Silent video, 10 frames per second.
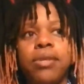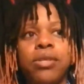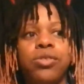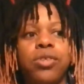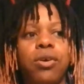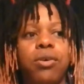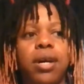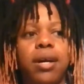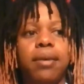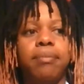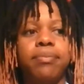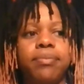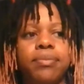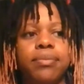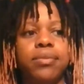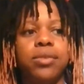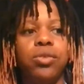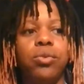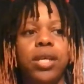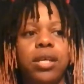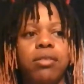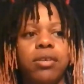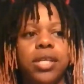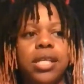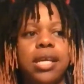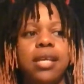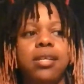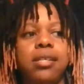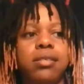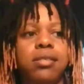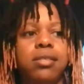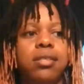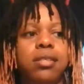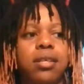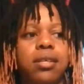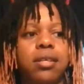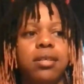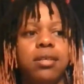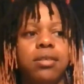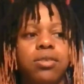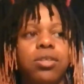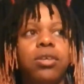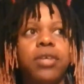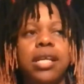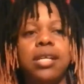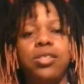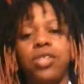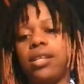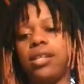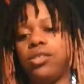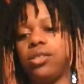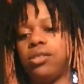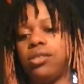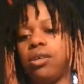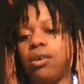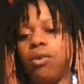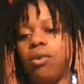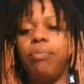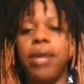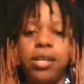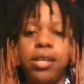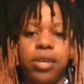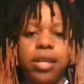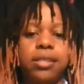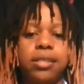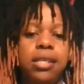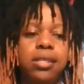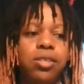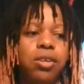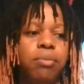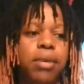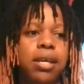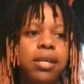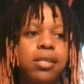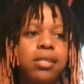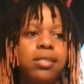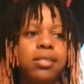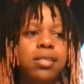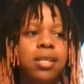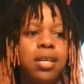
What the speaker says: So doing 30 days, 30-day challenges on Patreon's easier because